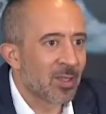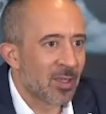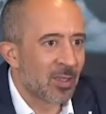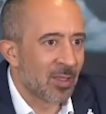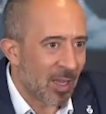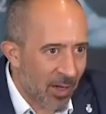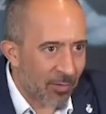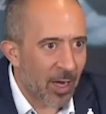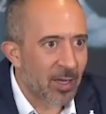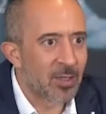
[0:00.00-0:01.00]
The question
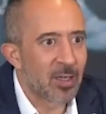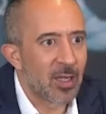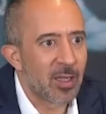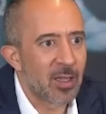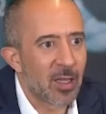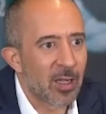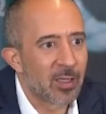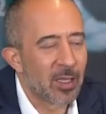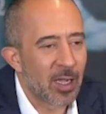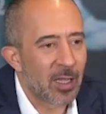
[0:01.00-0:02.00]
was whether this
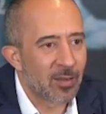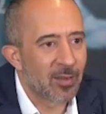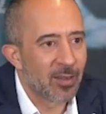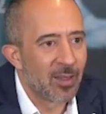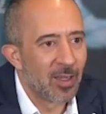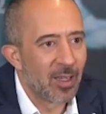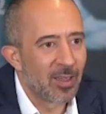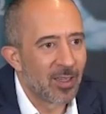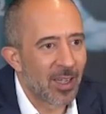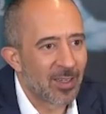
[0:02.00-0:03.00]
will have a
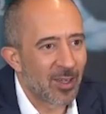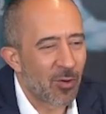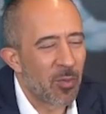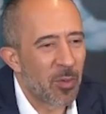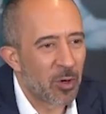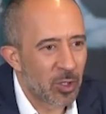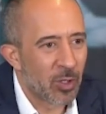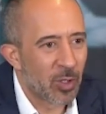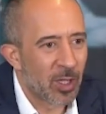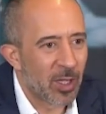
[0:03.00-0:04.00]
certain
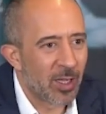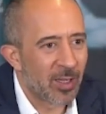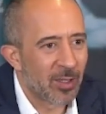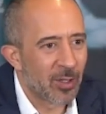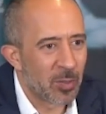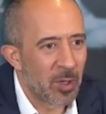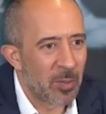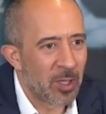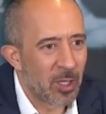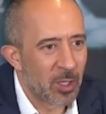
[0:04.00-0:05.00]
continuity,
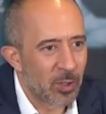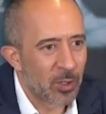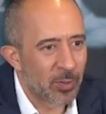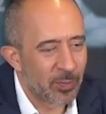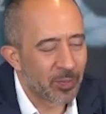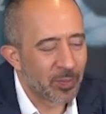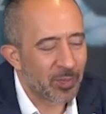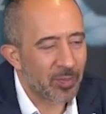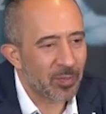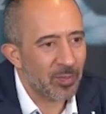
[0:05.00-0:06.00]
but we are
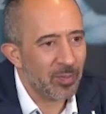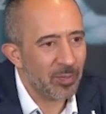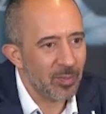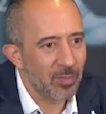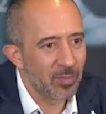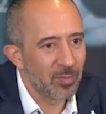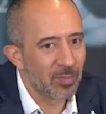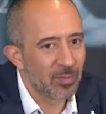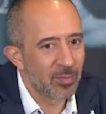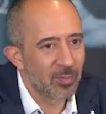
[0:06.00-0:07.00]
proud to celebrate it
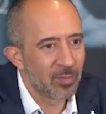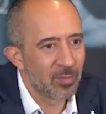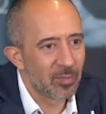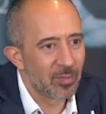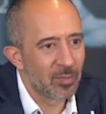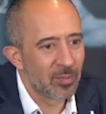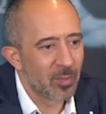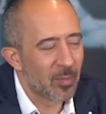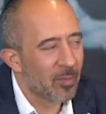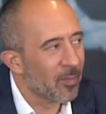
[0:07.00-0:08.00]
now in
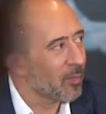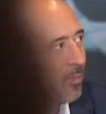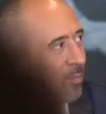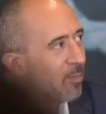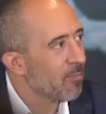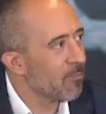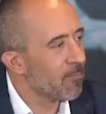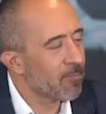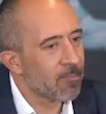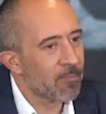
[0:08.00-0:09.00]
2022
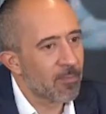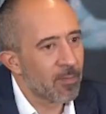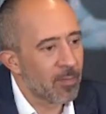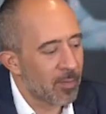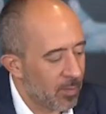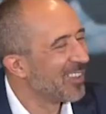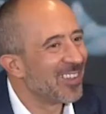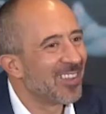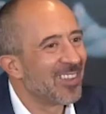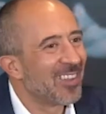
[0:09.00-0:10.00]
because it's the
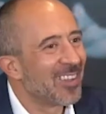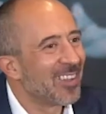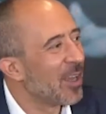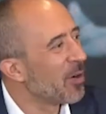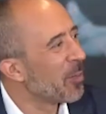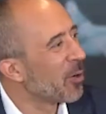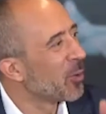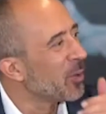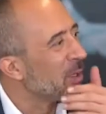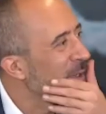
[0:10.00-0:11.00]
500th
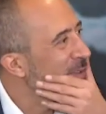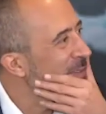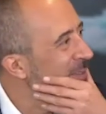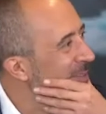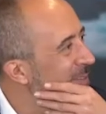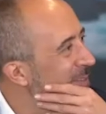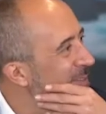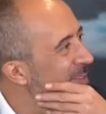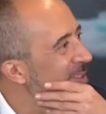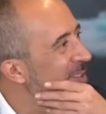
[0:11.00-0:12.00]
anniversary of Saint
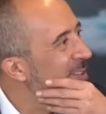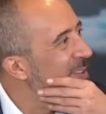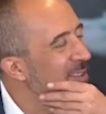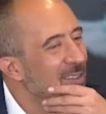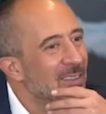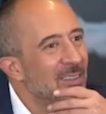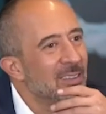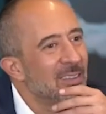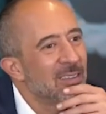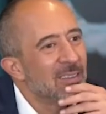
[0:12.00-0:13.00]
Ignatius' stay in
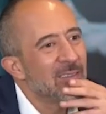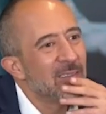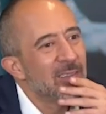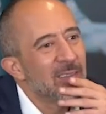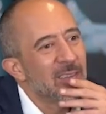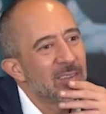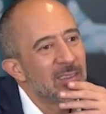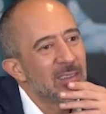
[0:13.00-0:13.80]
Manresa.